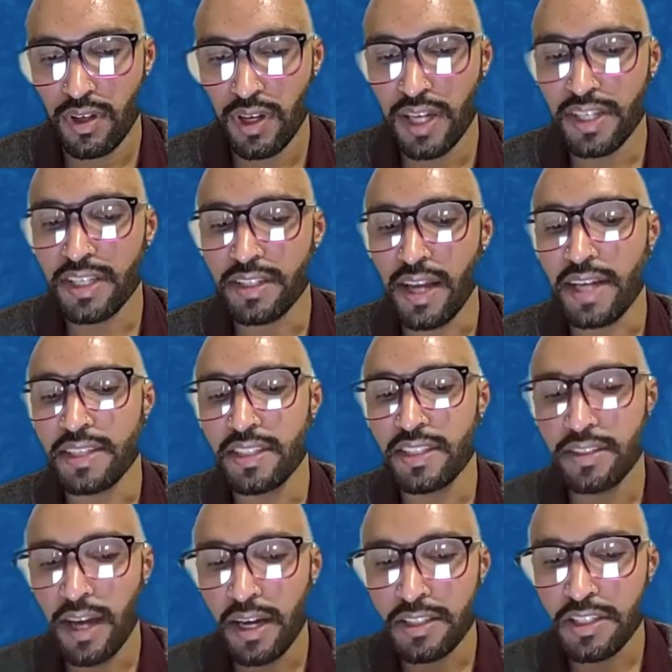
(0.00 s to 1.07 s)
And in
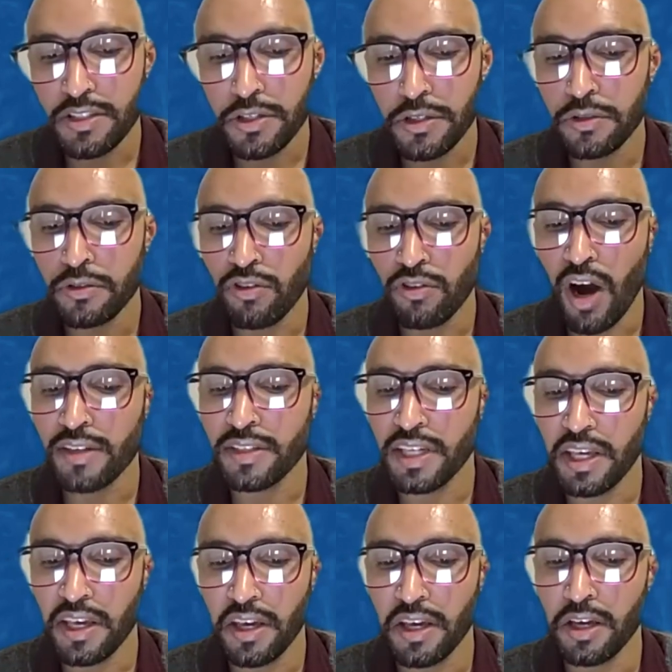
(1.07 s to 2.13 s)
1992, Rodney
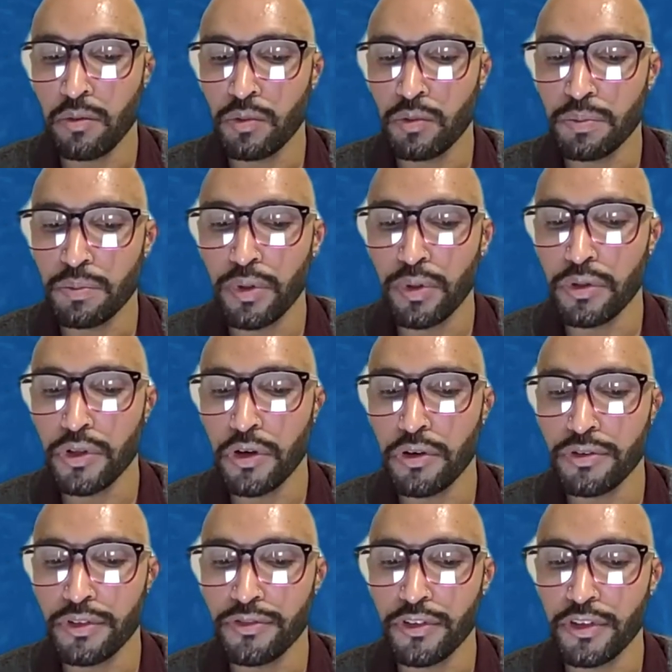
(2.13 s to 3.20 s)
King was pulled
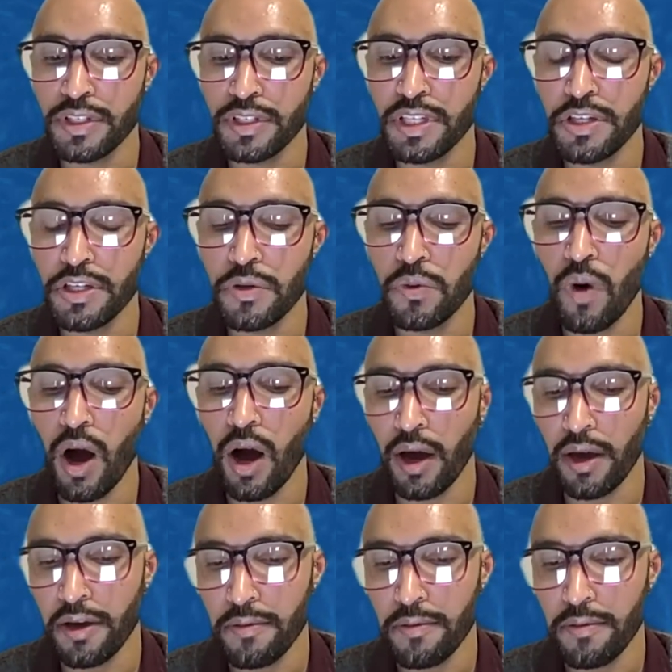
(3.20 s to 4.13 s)
over for a DUI.